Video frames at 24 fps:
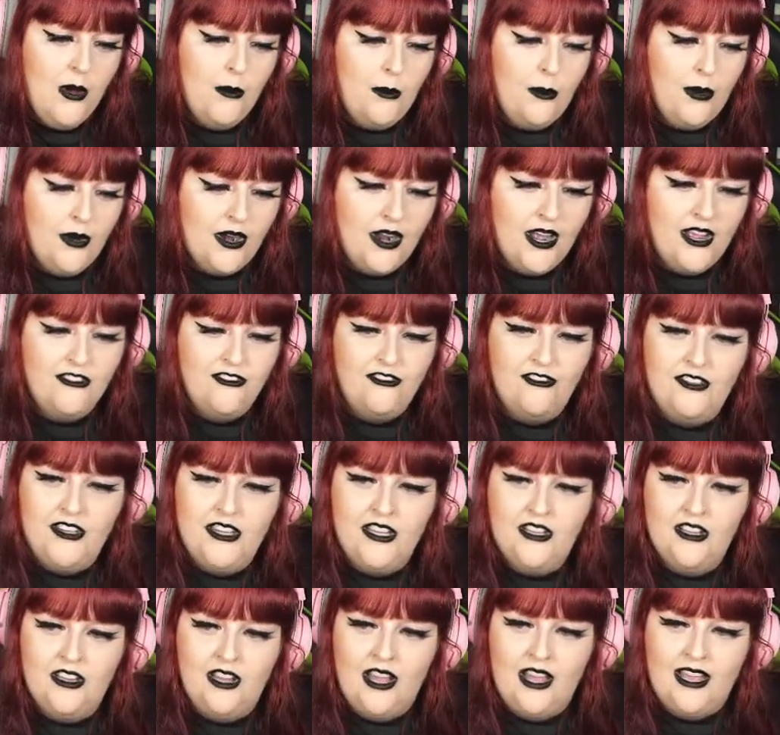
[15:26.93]
But I
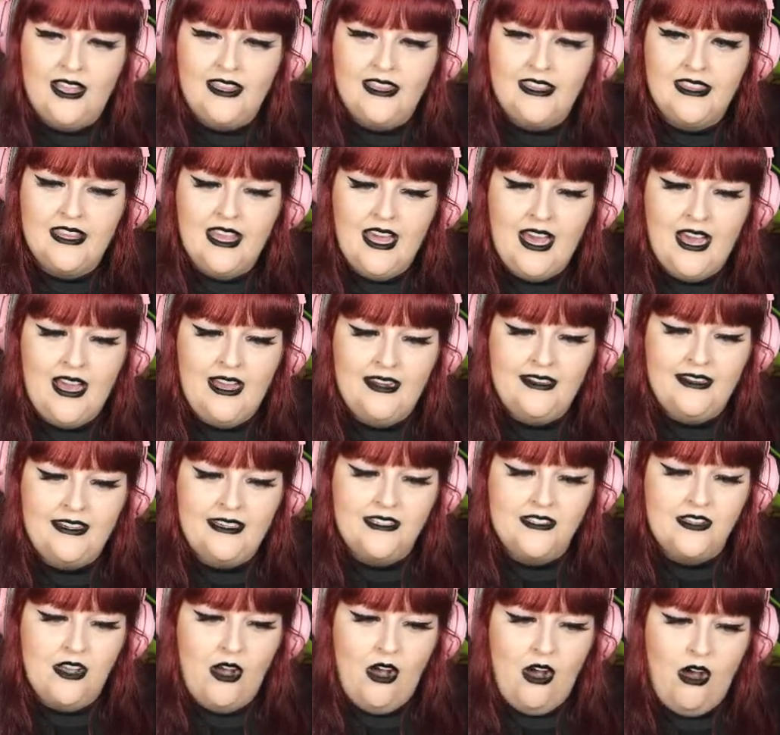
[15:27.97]
feel like that
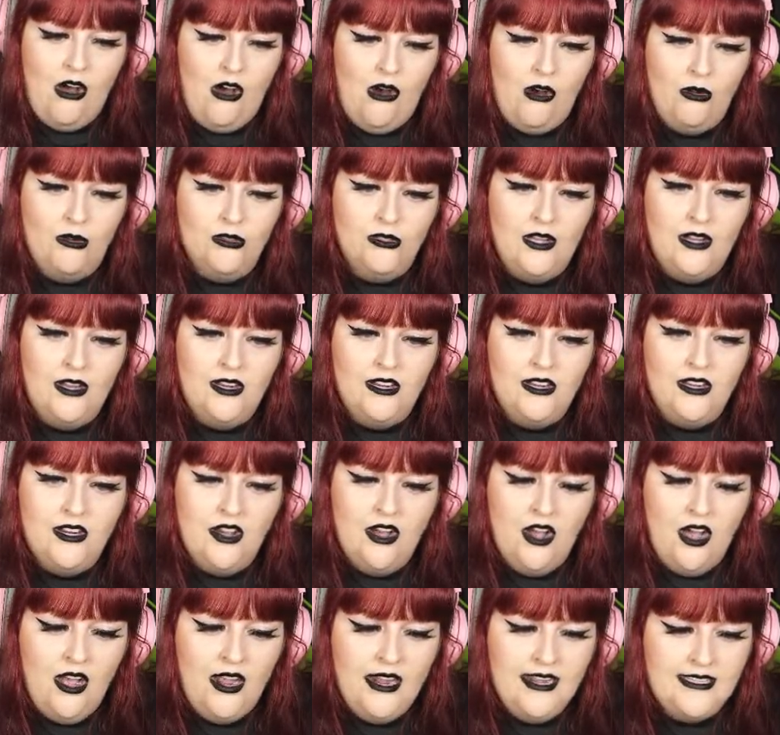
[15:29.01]
is a whole lot
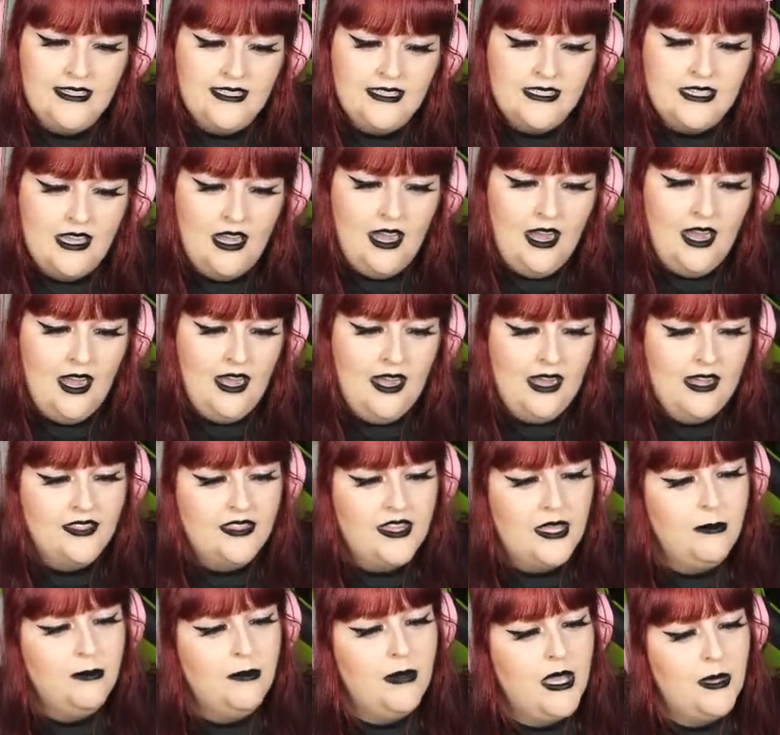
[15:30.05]
nicer. And
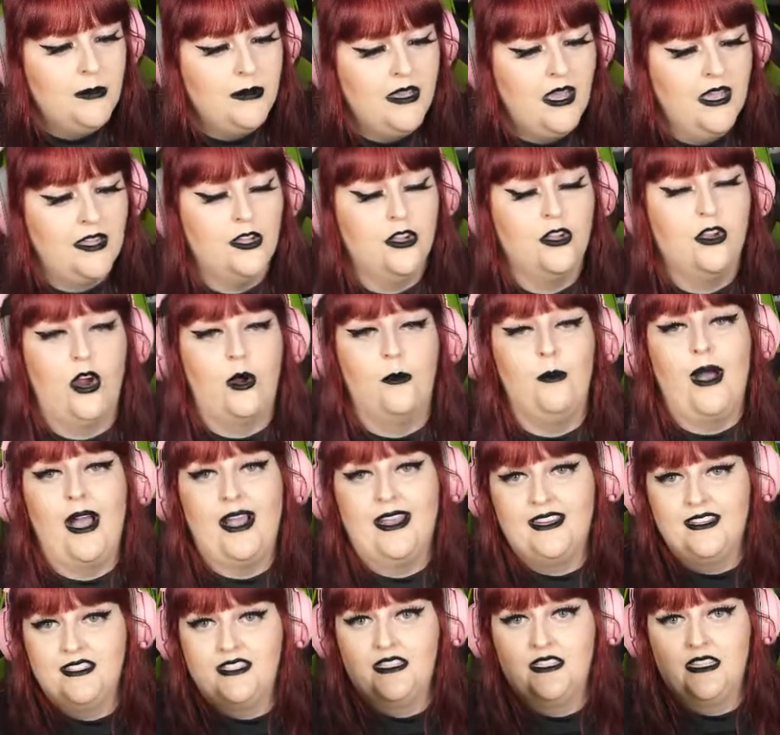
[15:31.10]
then maybe I could go back
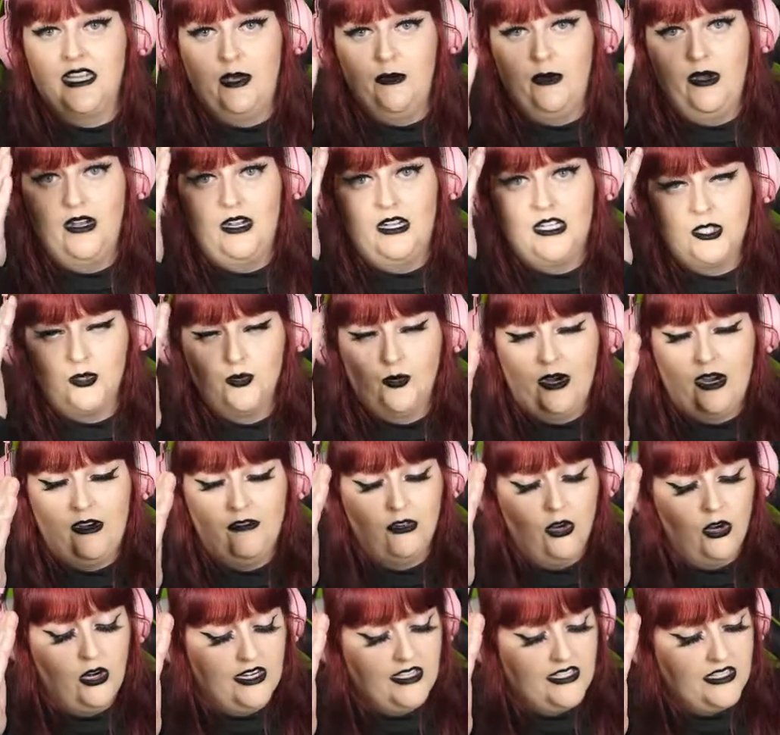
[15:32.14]
into debug. I swear I've
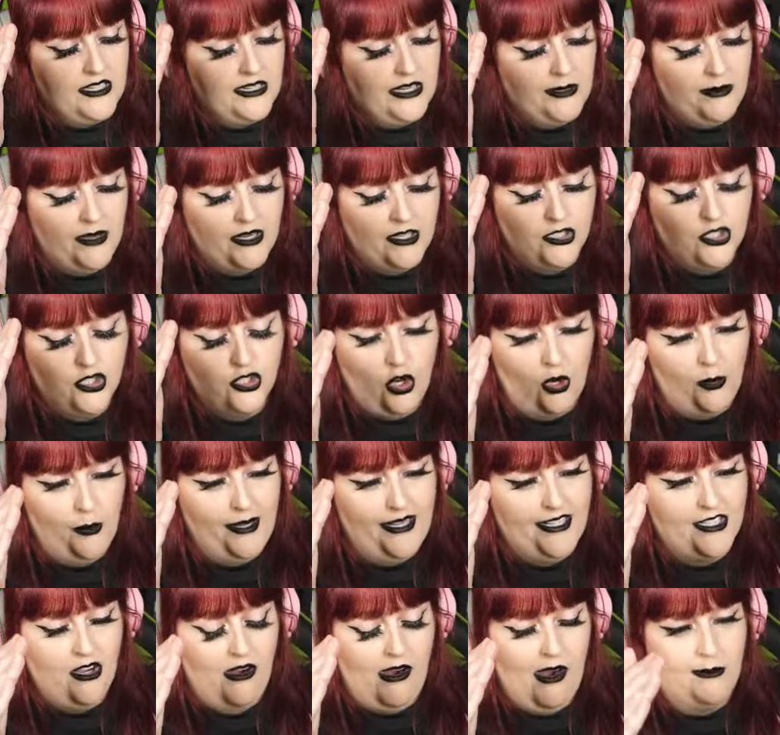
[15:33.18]
gone into debug so
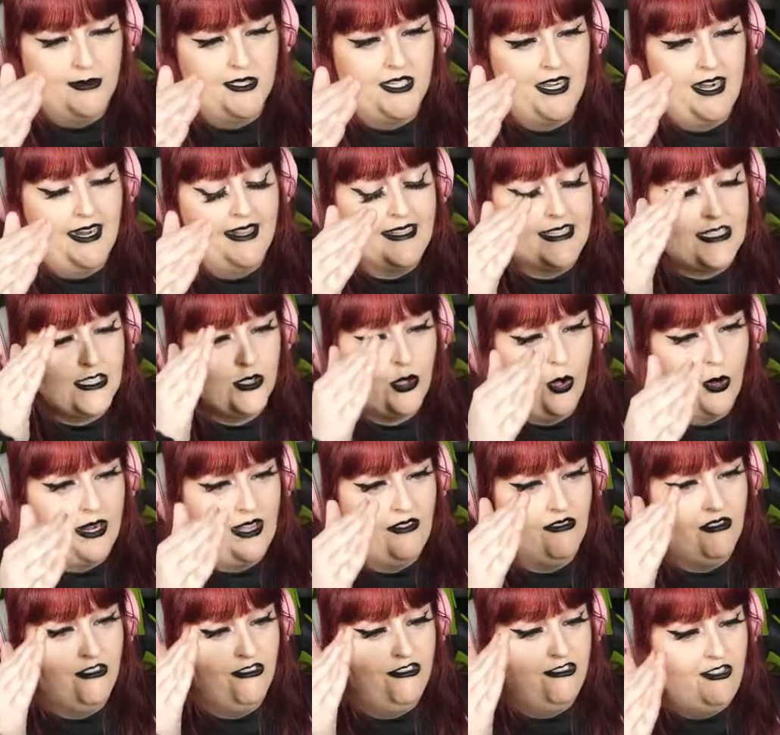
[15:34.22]
many times today, it's not
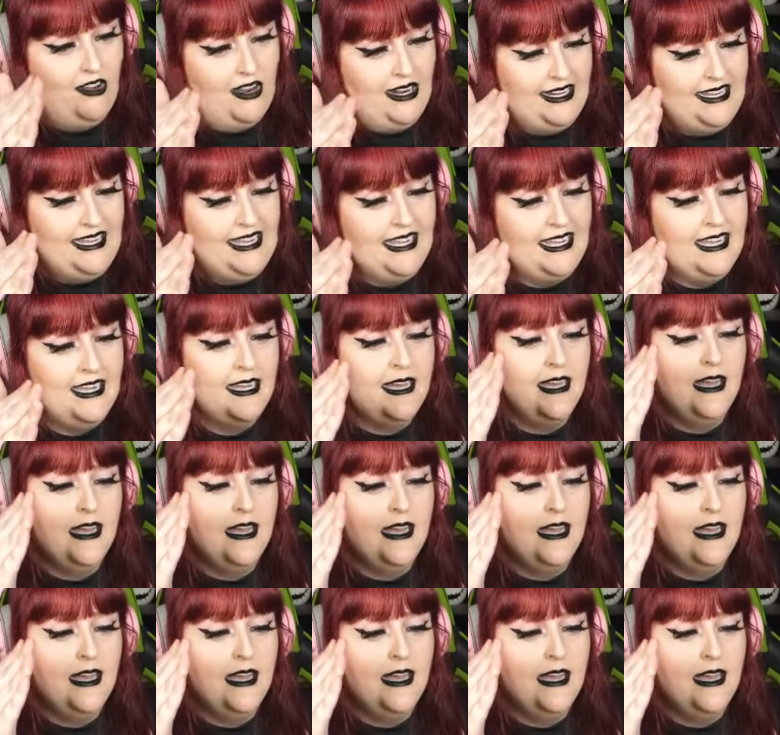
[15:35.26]
even funny.